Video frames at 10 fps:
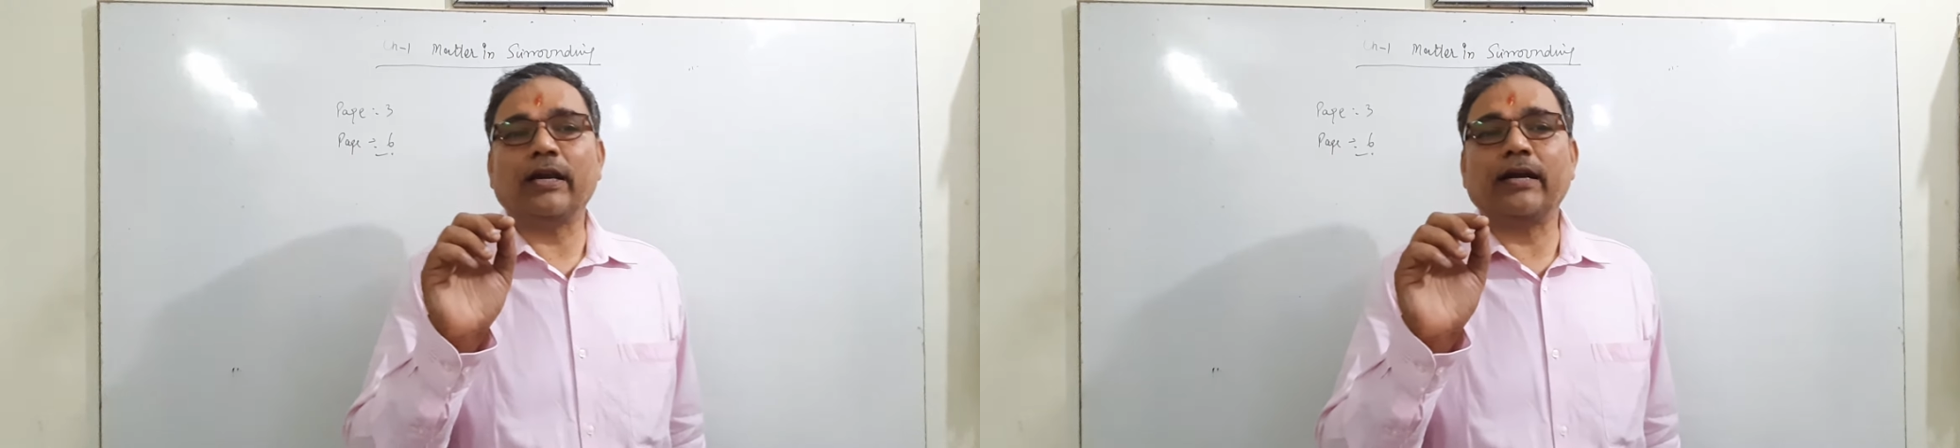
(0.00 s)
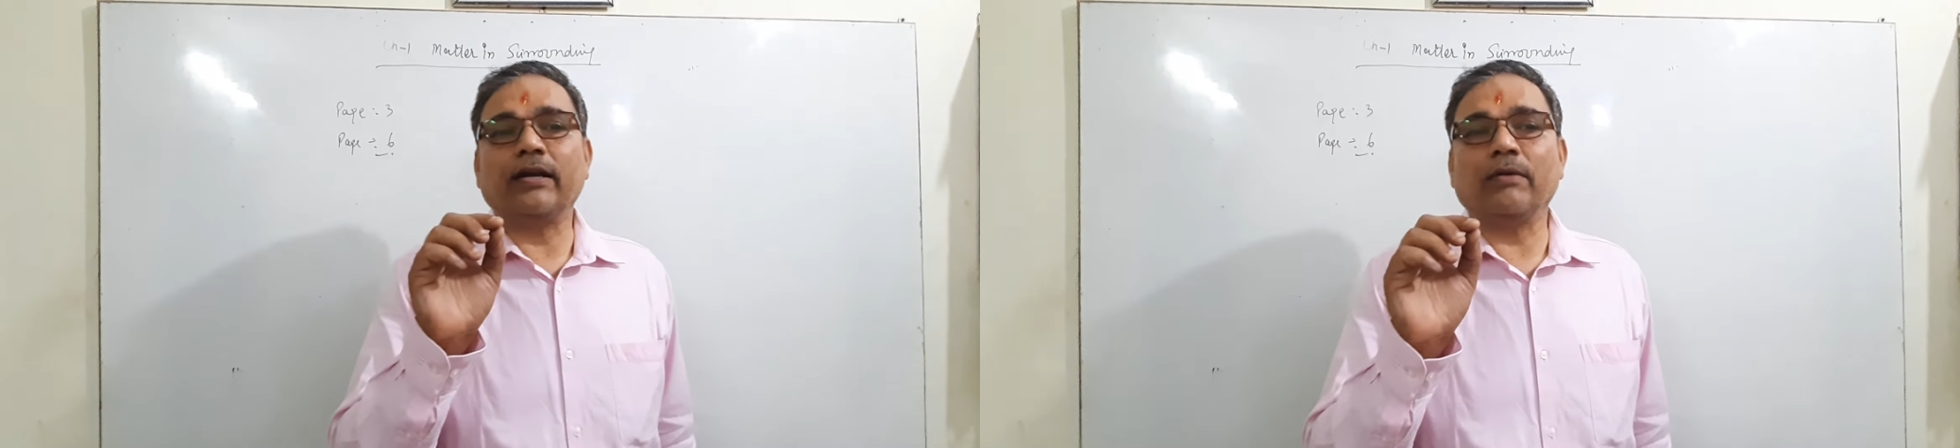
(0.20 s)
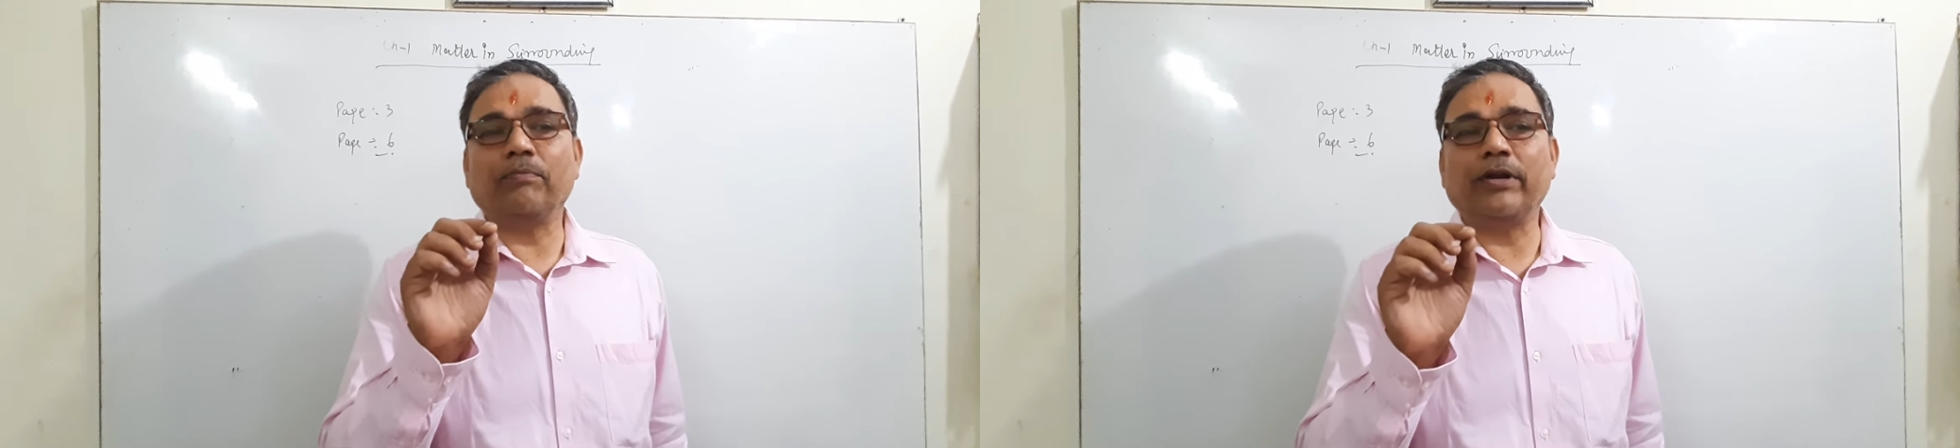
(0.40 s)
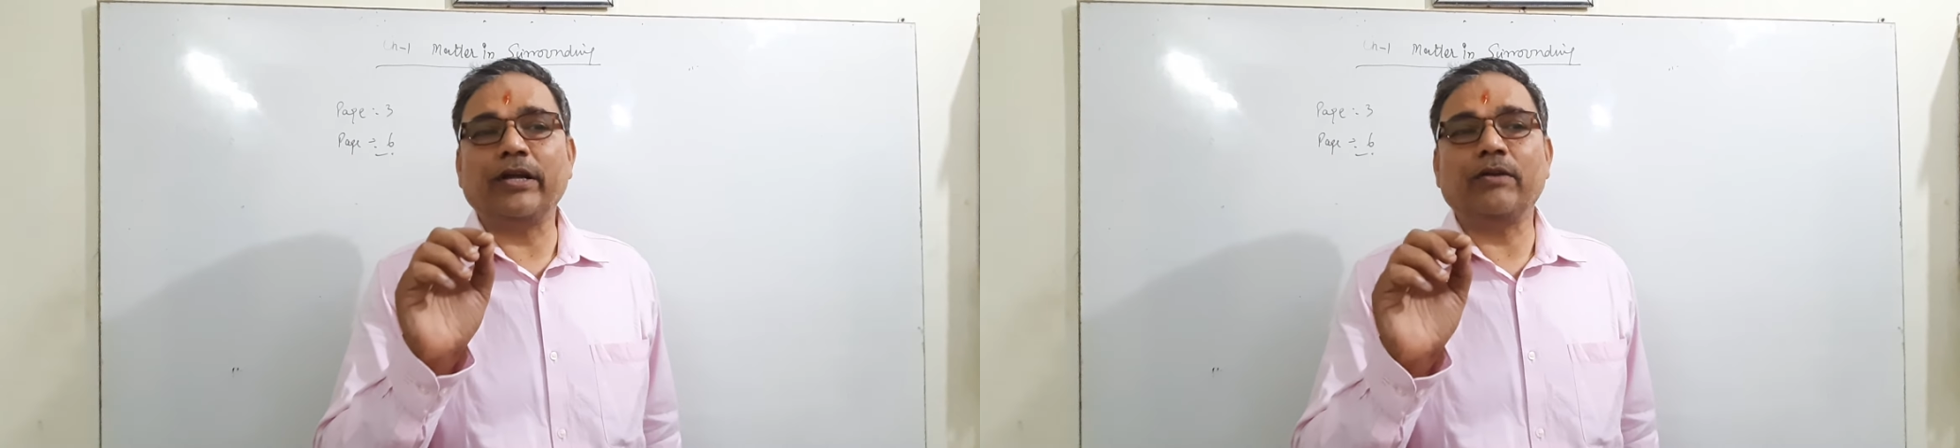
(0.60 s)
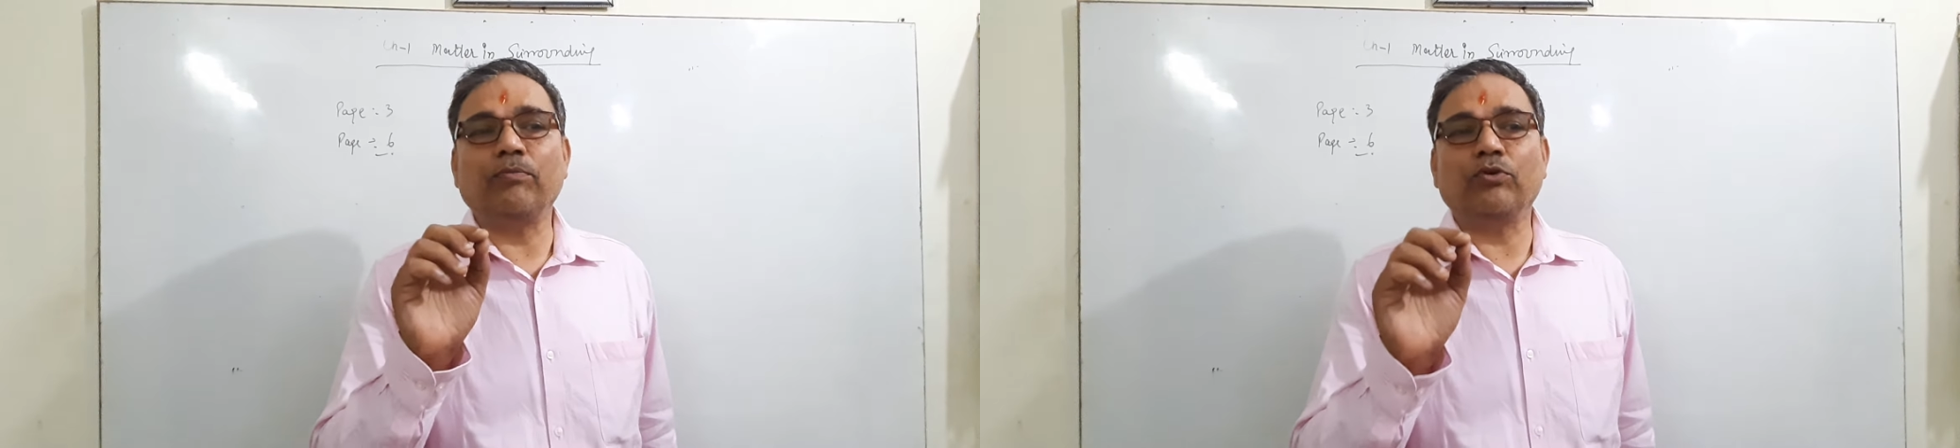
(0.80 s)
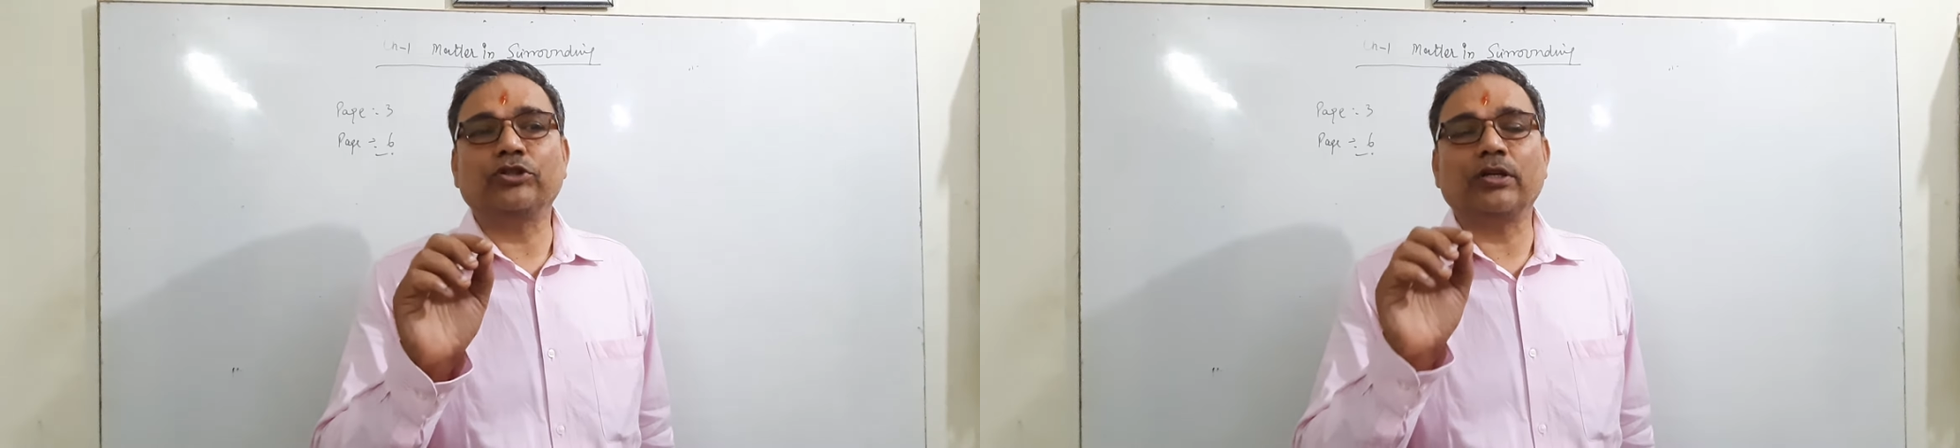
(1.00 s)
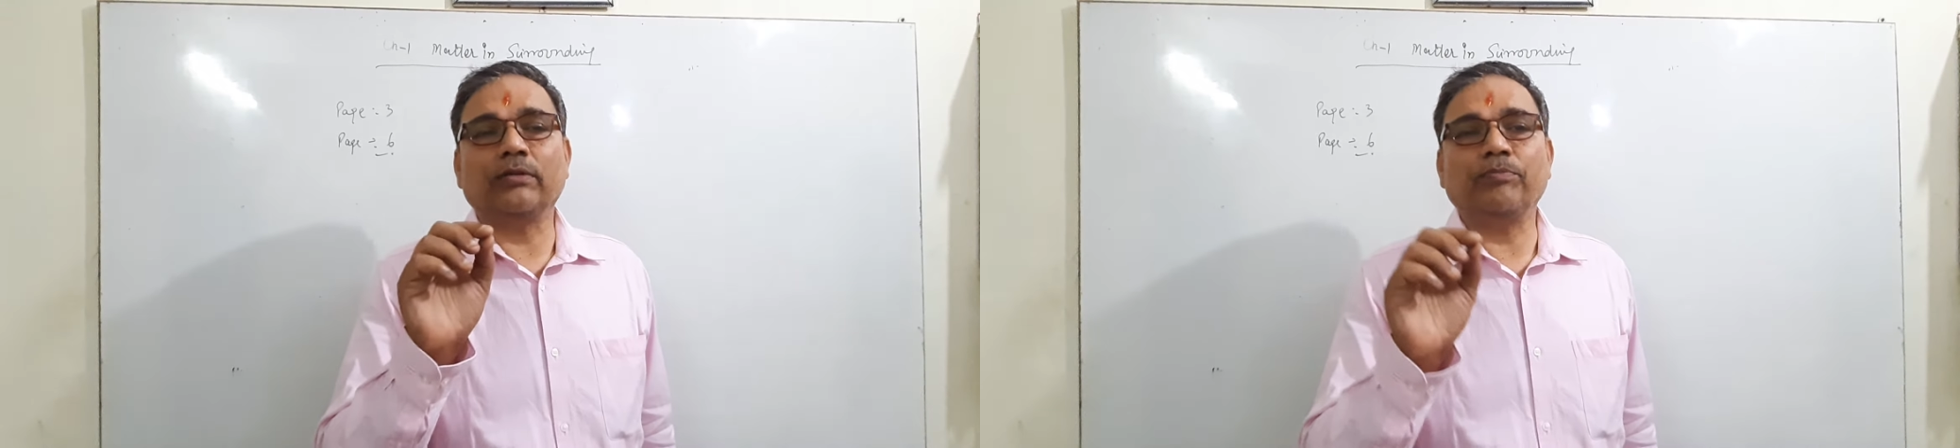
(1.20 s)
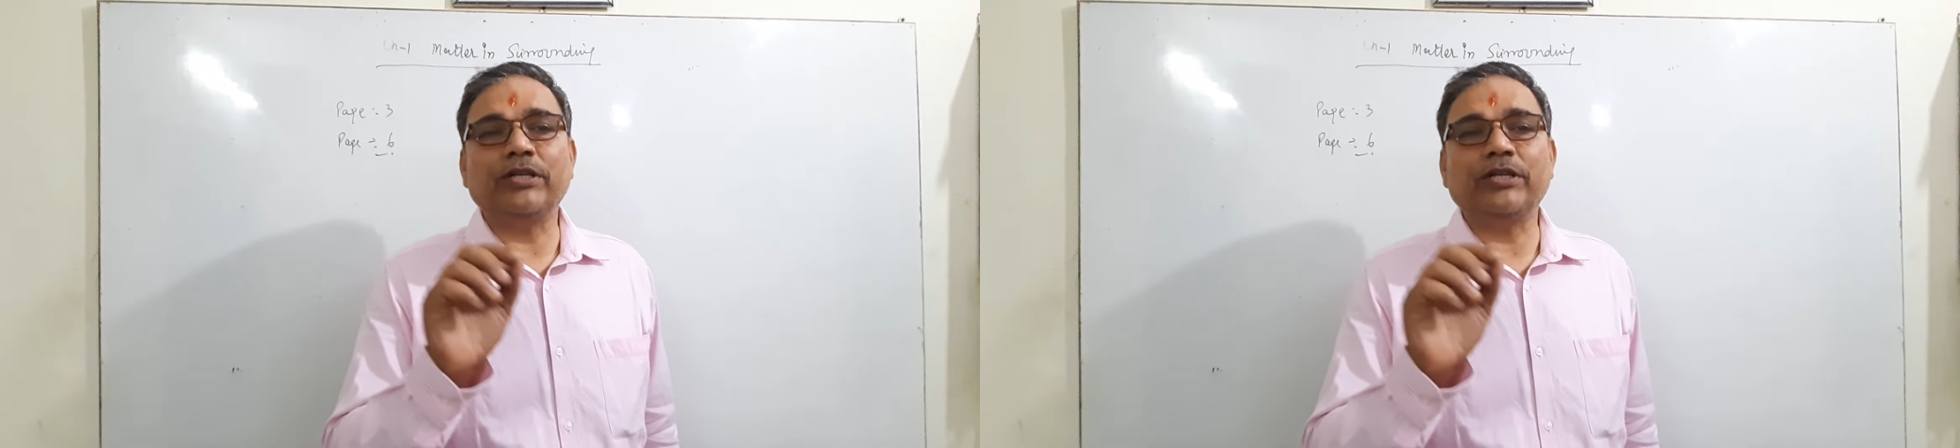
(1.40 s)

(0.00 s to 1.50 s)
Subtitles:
randomly in motion,